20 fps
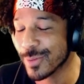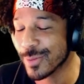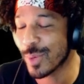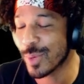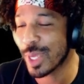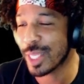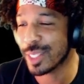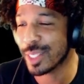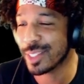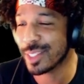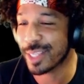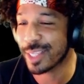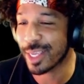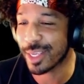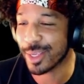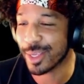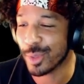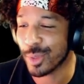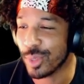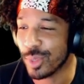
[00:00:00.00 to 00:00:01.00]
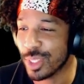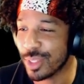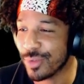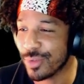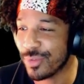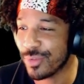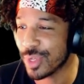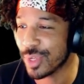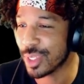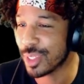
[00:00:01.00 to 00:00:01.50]
Wait a second. What
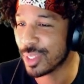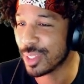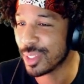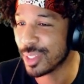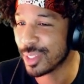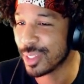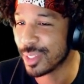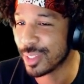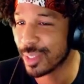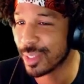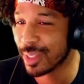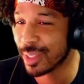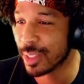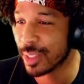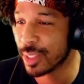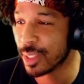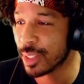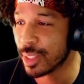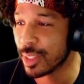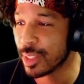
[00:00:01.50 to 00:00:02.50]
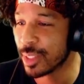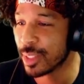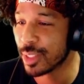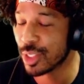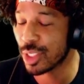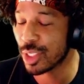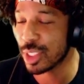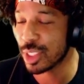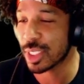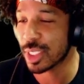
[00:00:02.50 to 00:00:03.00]
happened. the fuck?
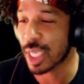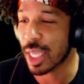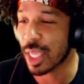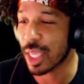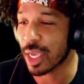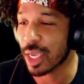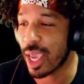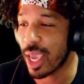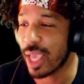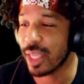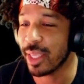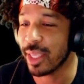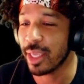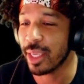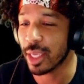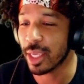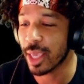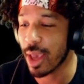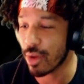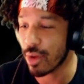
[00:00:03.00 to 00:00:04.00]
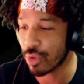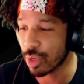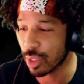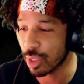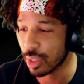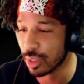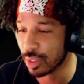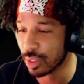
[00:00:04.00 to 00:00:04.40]
This sound like an alien encounter.